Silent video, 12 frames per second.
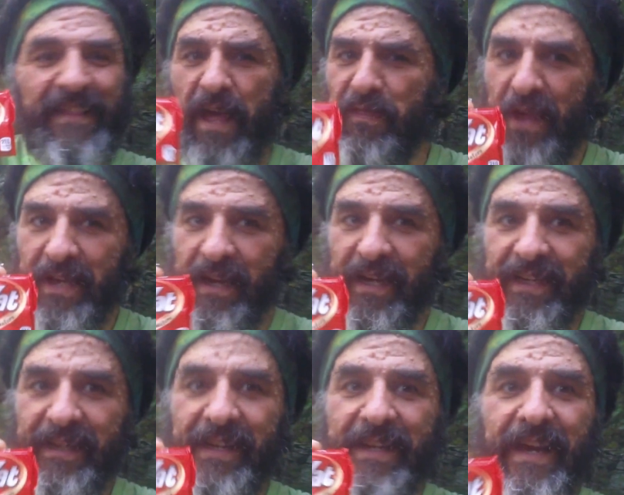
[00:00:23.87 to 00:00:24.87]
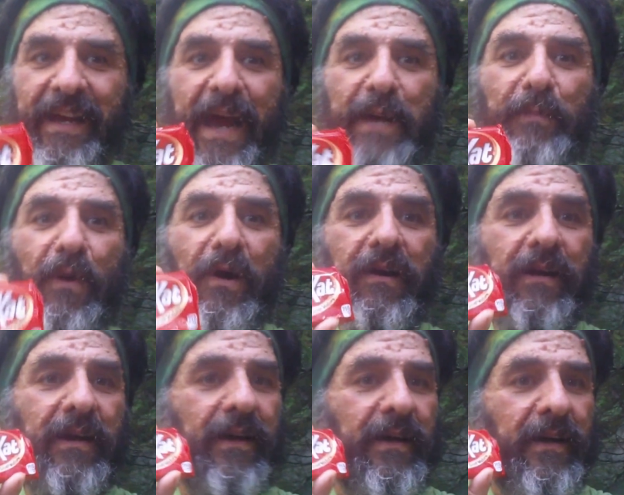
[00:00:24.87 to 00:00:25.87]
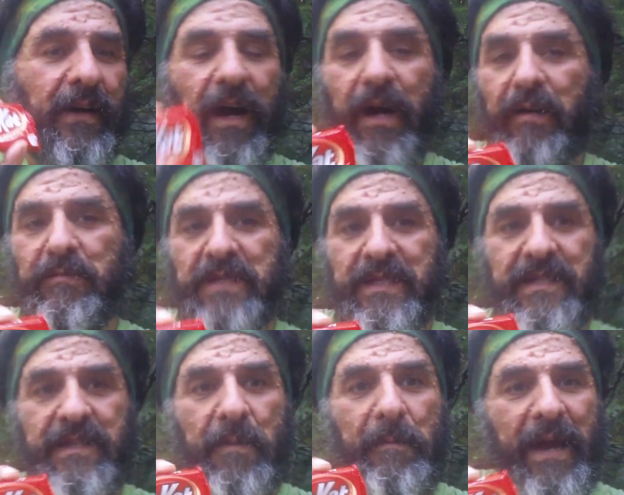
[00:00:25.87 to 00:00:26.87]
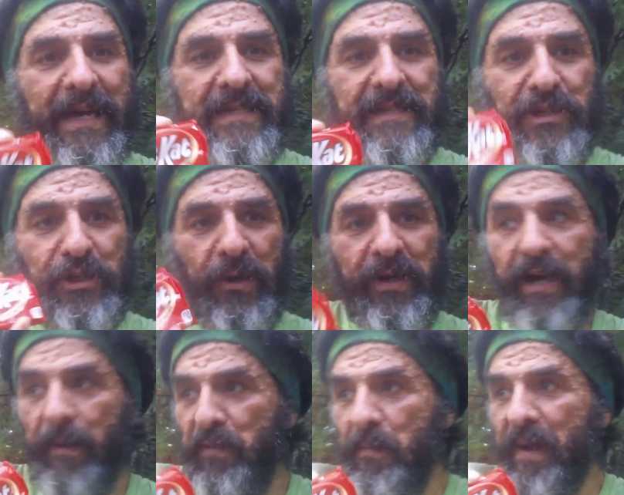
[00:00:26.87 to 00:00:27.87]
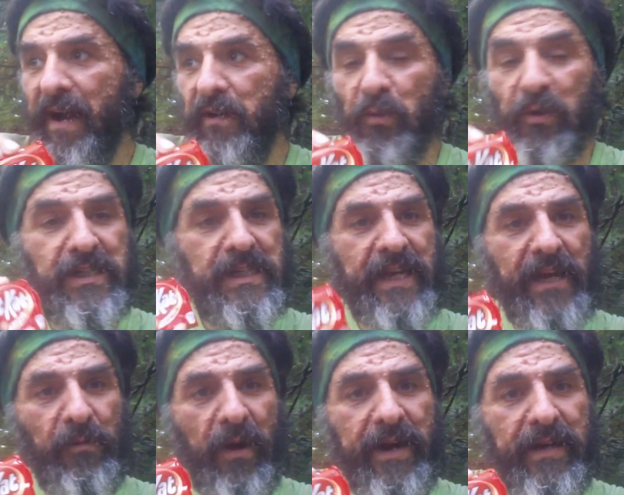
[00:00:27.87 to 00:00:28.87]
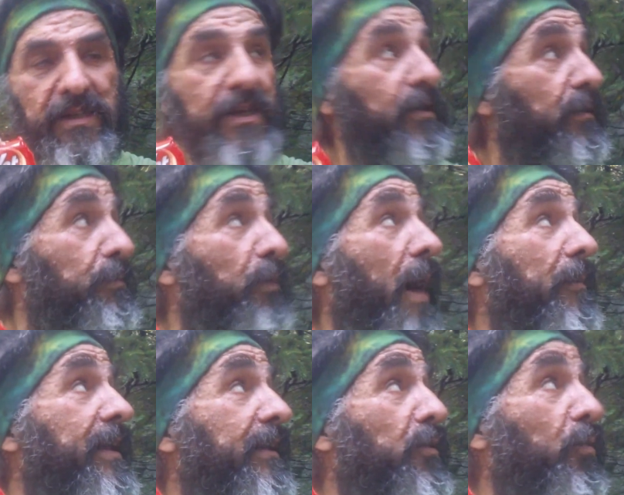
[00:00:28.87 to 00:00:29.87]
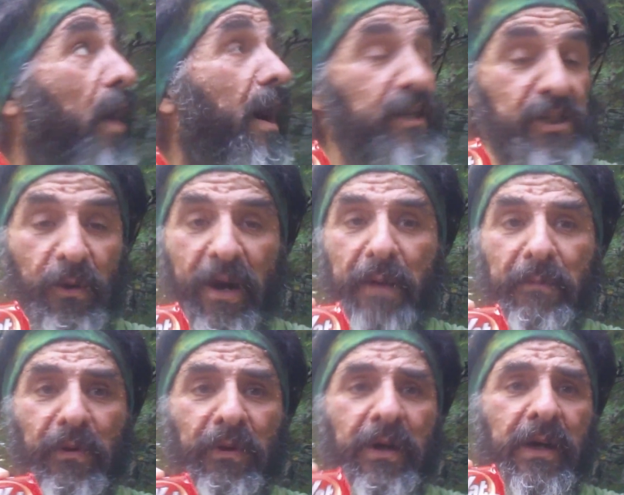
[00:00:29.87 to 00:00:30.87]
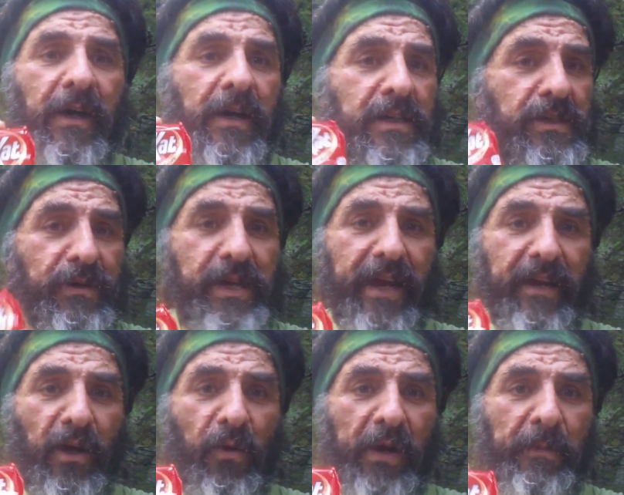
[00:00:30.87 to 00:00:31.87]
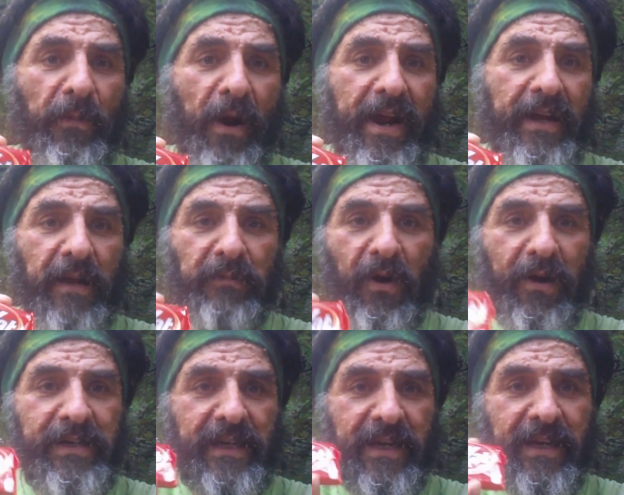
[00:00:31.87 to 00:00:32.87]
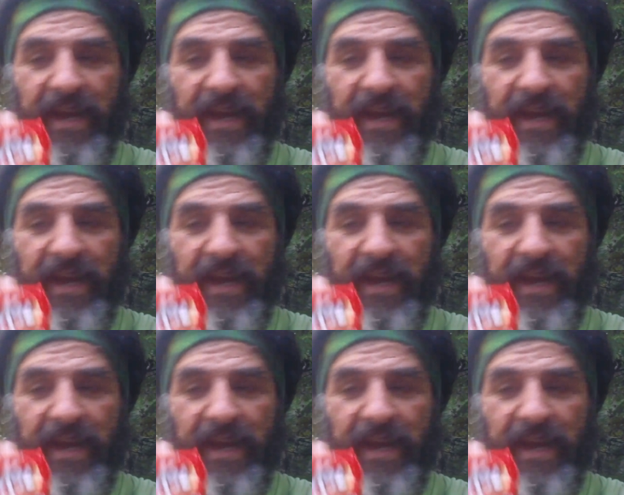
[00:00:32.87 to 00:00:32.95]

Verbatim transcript: I think I can eat a Kit Kat bar. Um, this is an amazing journey up the mountain. We're just getting ready to probably hit the rock scramble. So taking a quick break, I'm going to eat a